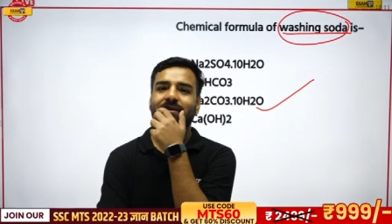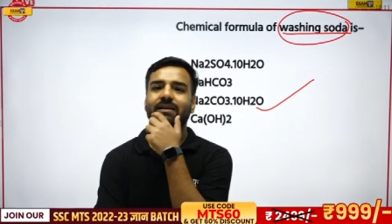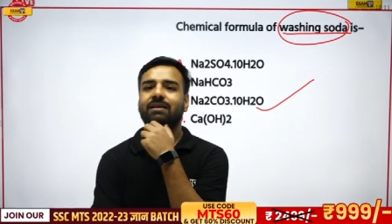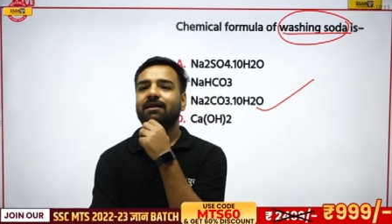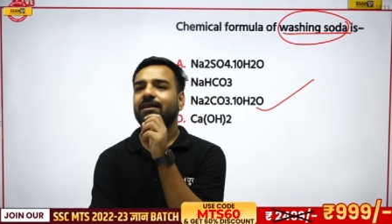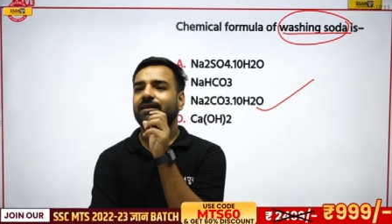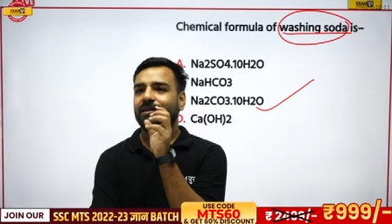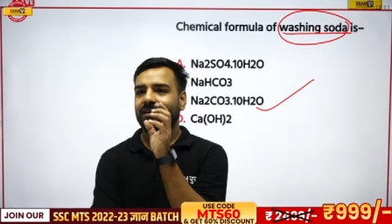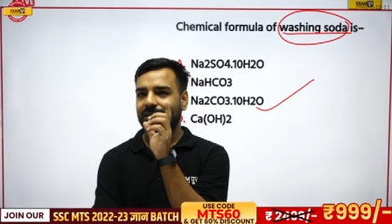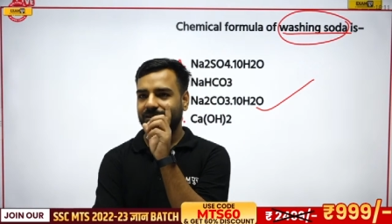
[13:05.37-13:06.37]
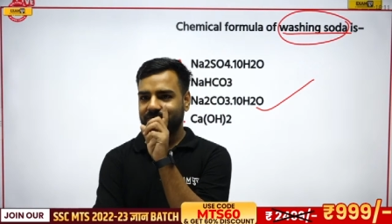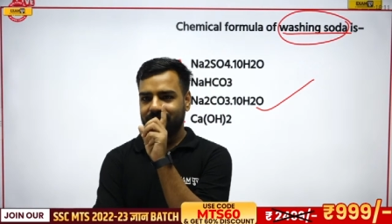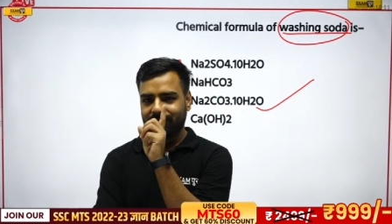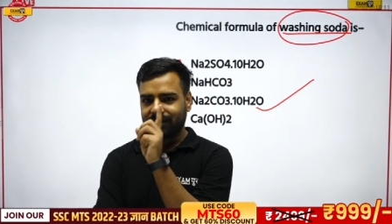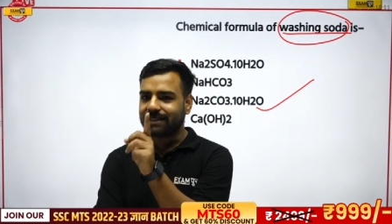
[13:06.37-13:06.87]
okay, Garima.
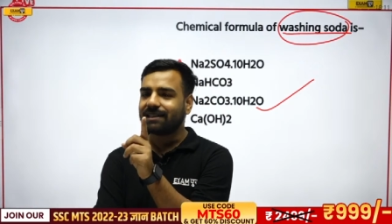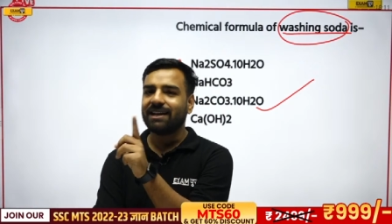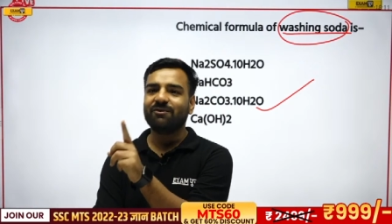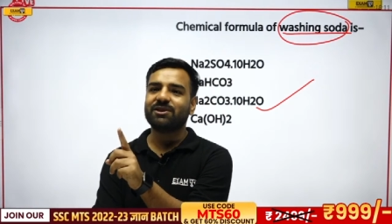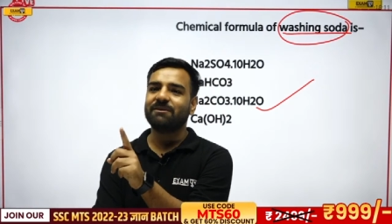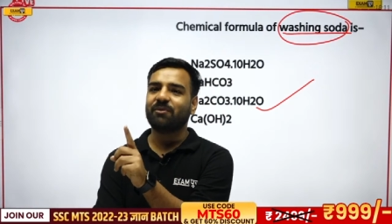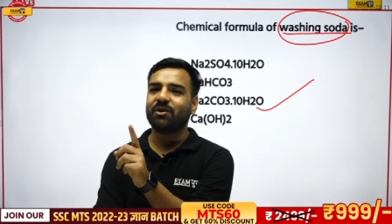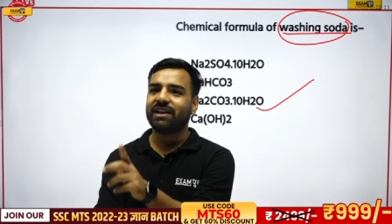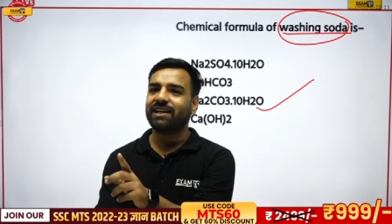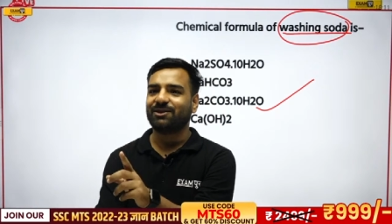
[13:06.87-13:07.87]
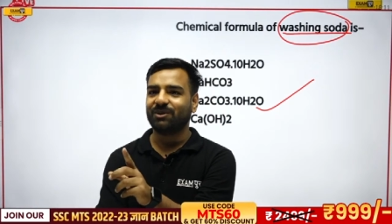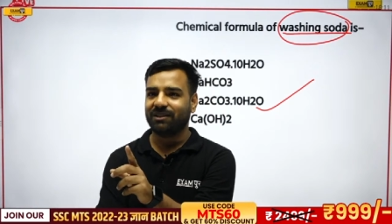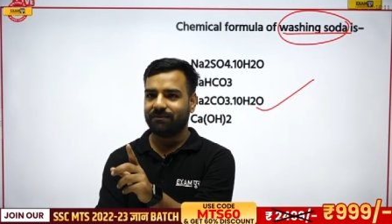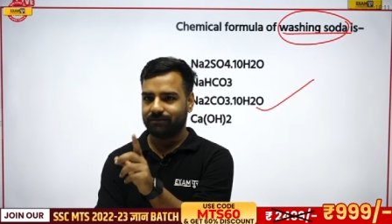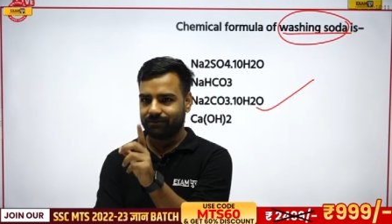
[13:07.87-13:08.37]
This line was
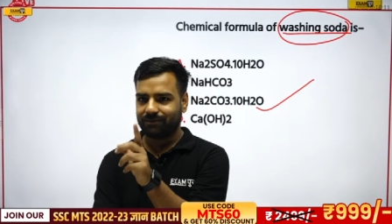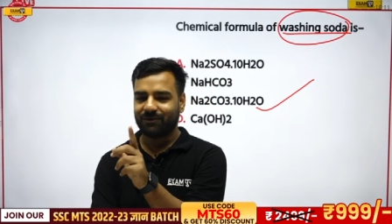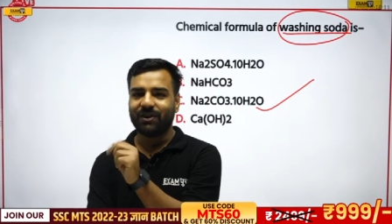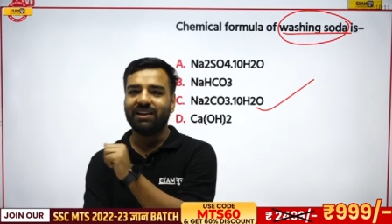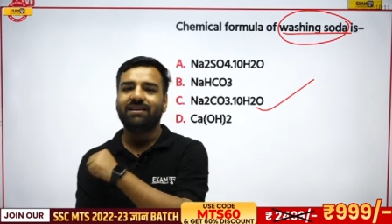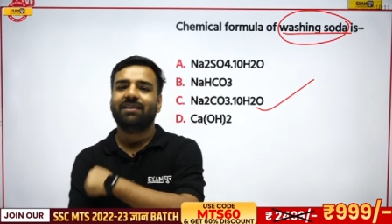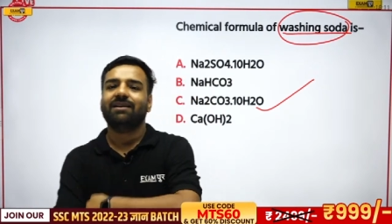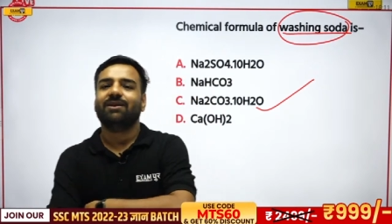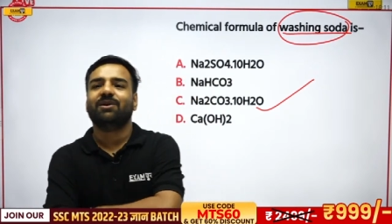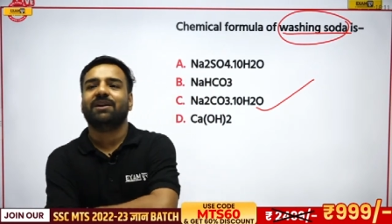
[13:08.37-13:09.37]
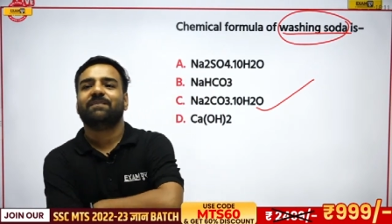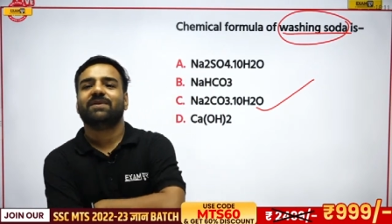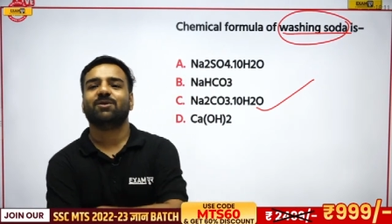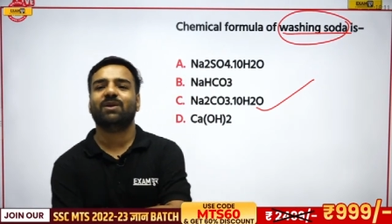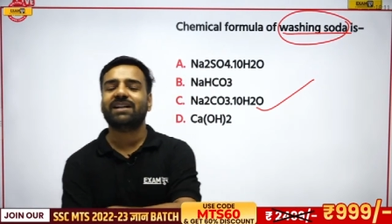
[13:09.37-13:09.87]
important actually. Fine.
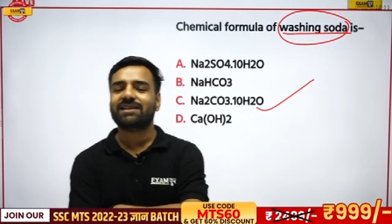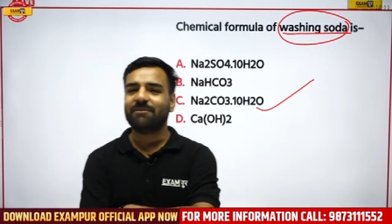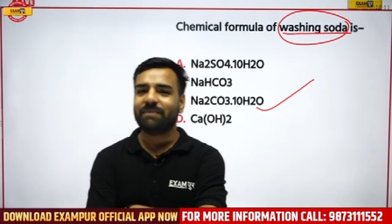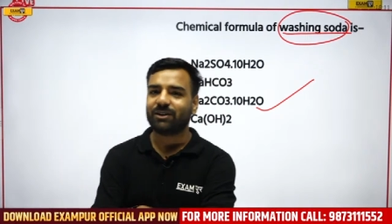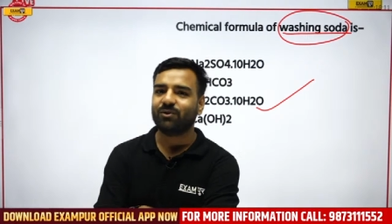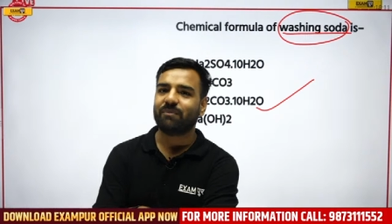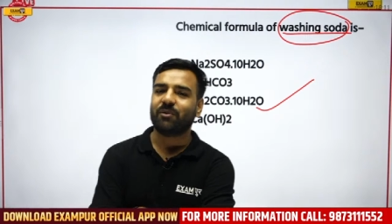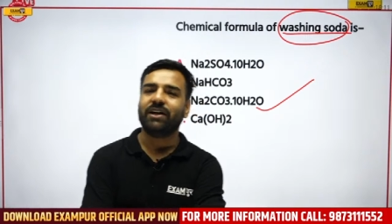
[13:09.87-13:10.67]
Okay. So let's